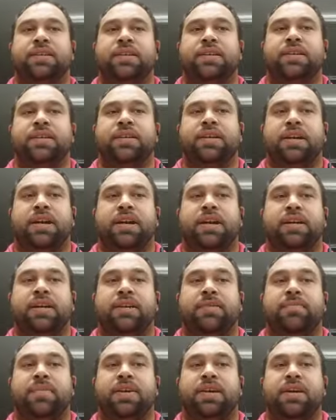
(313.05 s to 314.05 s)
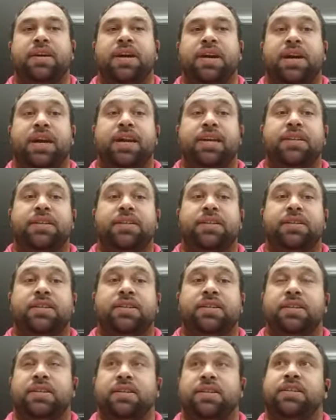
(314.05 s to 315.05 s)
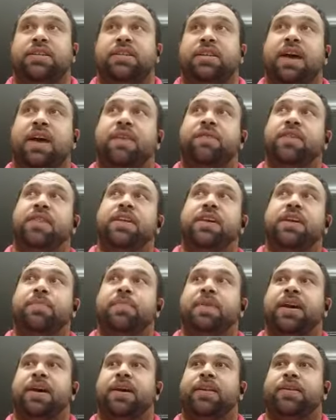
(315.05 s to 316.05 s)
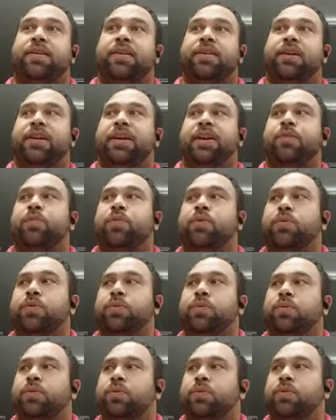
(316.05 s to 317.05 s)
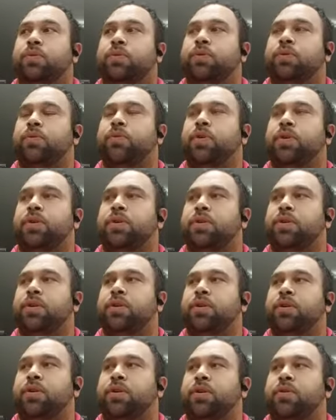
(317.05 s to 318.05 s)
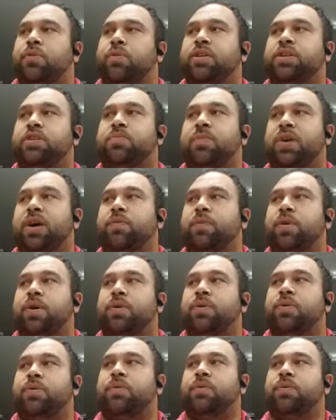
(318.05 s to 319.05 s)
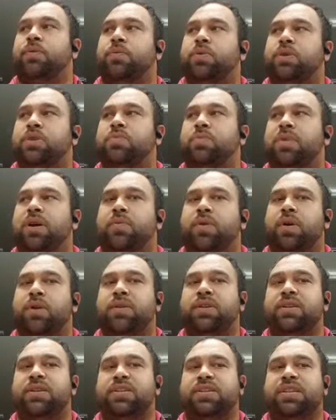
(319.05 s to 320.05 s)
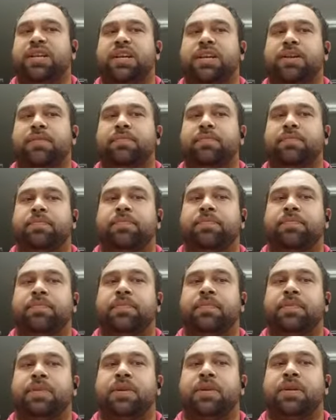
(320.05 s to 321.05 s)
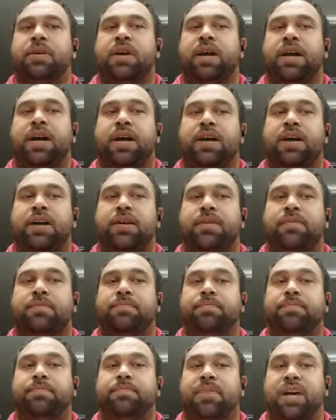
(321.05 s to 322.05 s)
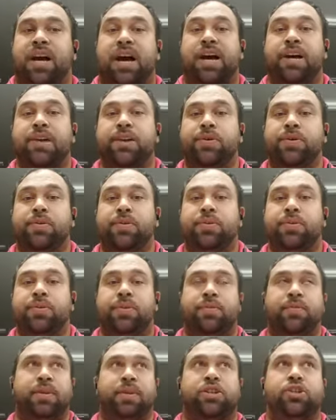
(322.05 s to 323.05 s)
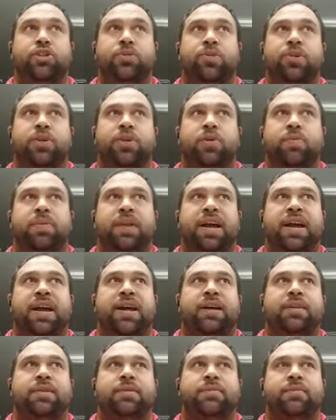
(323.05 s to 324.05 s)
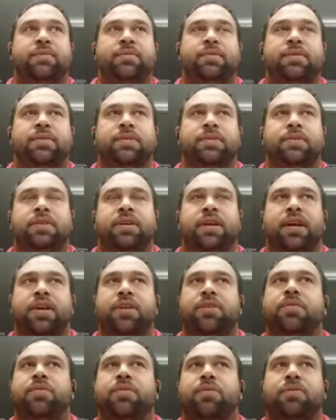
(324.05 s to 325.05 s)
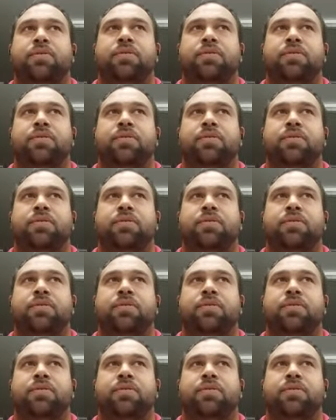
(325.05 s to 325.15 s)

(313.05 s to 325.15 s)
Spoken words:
and have a think about, okay, well, what is my role? What is my role in the team? Are you a do-it-all player? Are you,